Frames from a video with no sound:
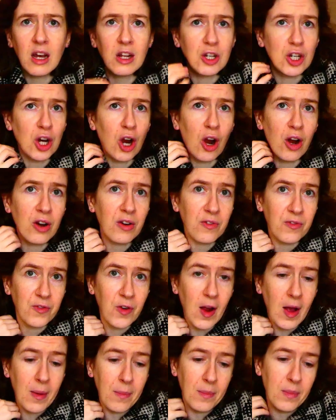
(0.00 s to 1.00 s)
a chart
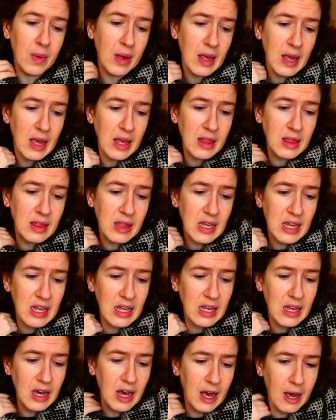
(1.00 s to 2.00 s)
from
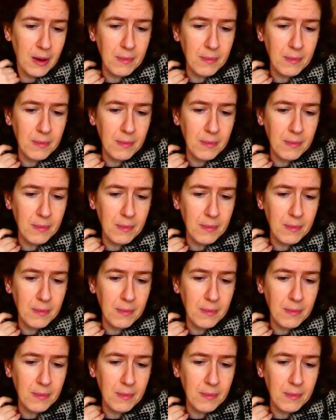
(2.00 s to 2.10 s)
the,